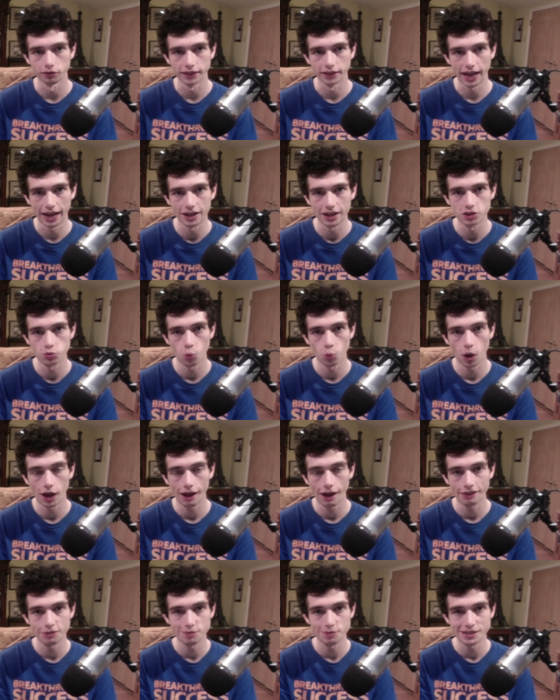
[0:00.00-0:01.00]
That is why
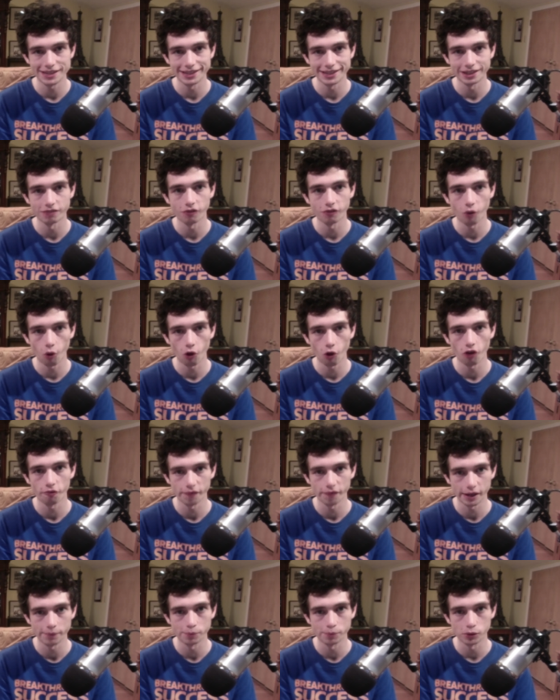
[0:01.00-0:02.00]
at the beginning of all of
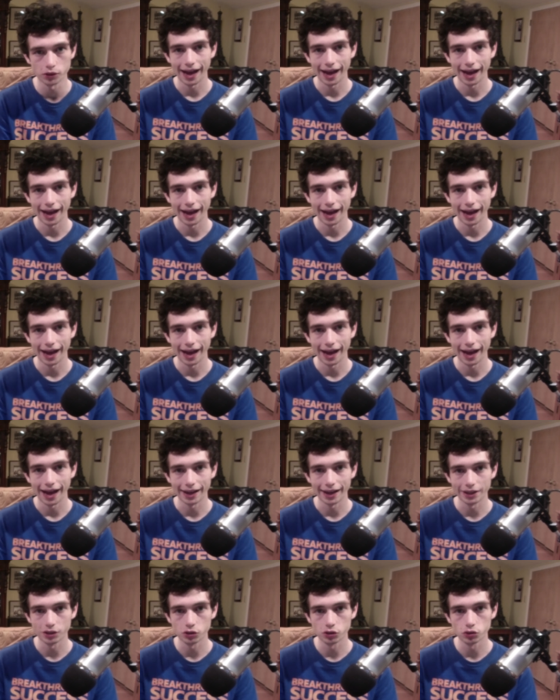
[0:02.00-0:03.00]
my books,
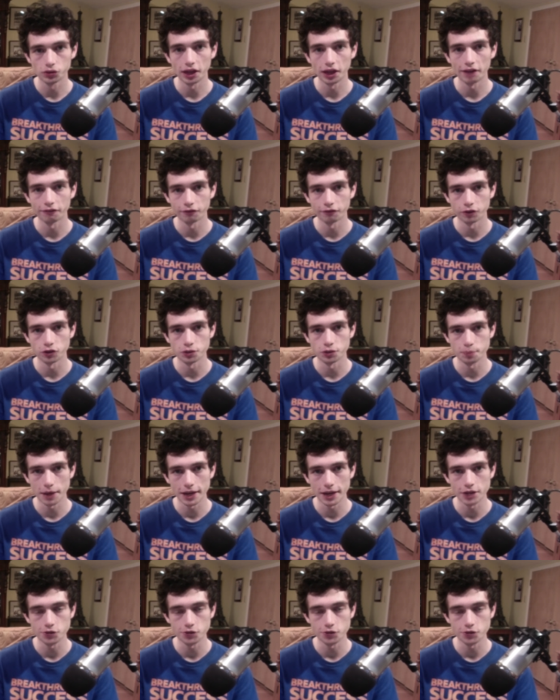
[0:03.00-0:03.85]
I include that first page